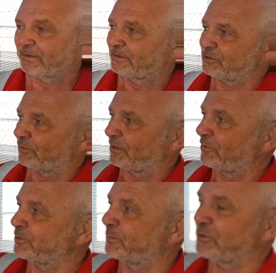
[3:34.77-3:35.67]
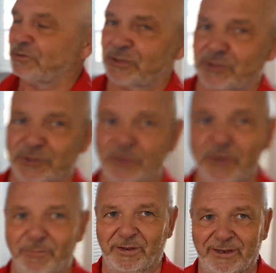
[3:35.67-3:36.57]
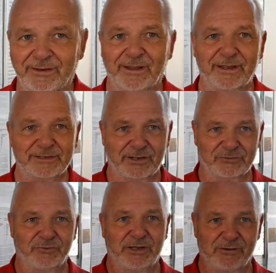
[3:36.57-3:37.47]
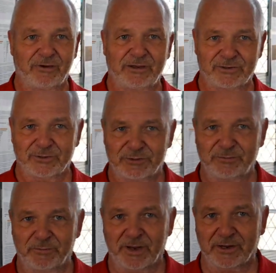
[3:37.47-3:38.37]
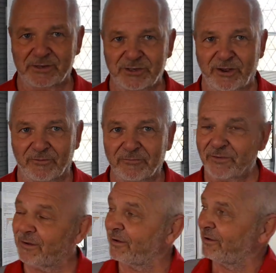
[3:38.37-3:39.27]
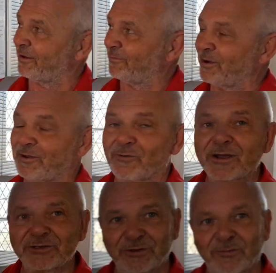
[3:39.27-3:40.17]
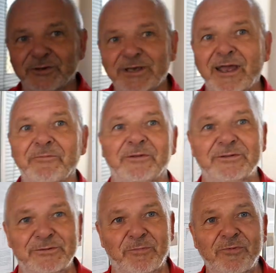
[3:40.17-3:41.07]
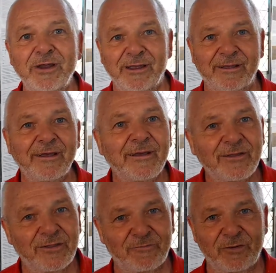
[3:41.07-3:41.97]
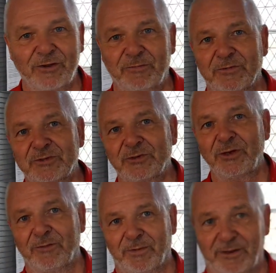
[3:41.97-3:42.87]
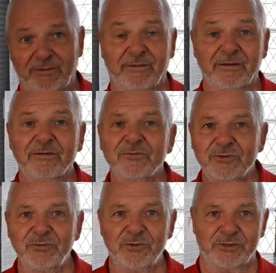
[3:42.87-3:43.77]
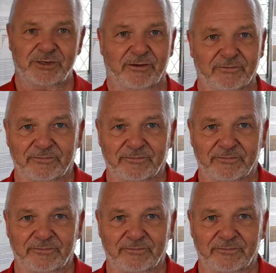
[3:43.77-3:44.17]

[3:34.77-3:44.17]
So although it's producing soybean, and that sounds really great on a supermarket shelf, you might question what's happened to bring the volume of soybean to the shelf.